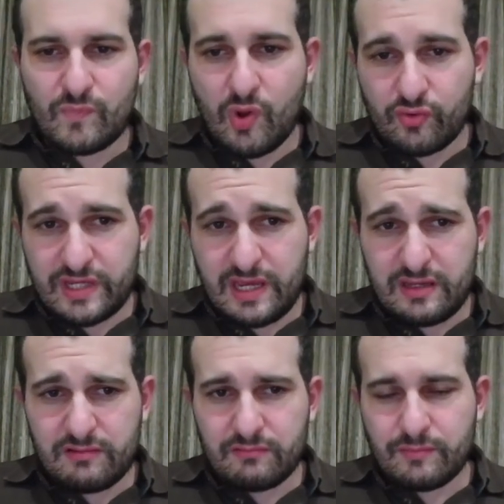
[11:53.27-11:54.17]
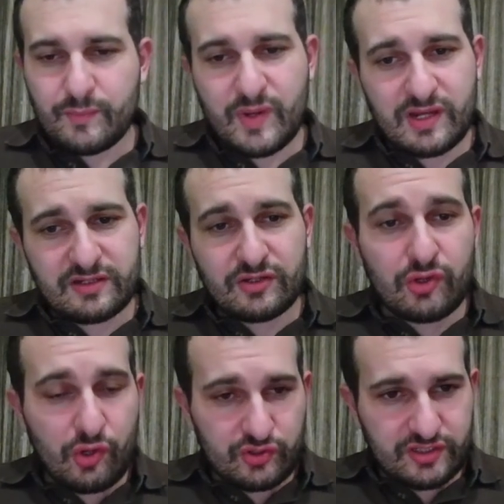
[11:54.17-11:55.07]
okay, but
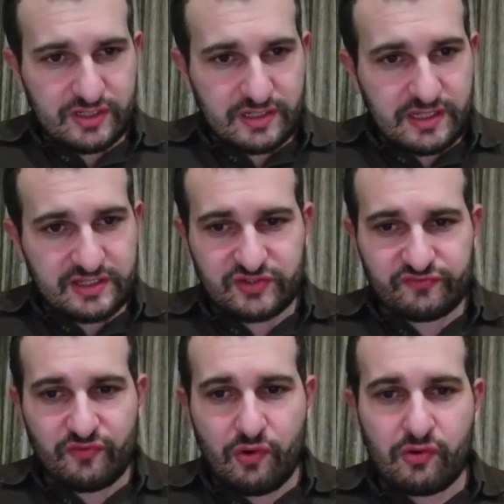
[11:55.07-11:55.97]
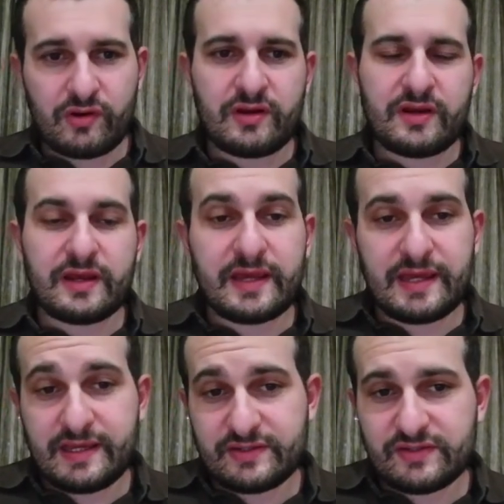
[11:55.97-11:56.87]
not as strong
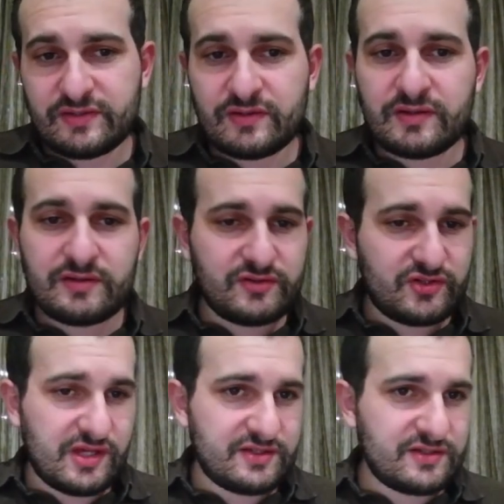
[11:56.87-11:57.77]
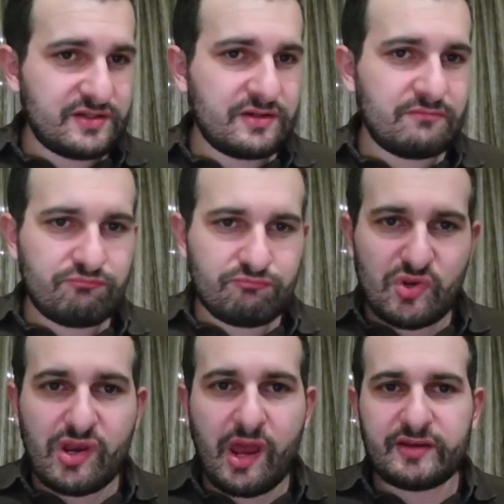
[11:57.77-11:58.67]
as just
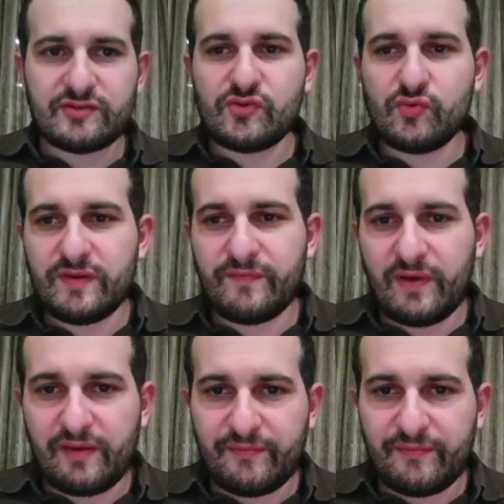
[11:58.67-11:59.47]
knight to d5.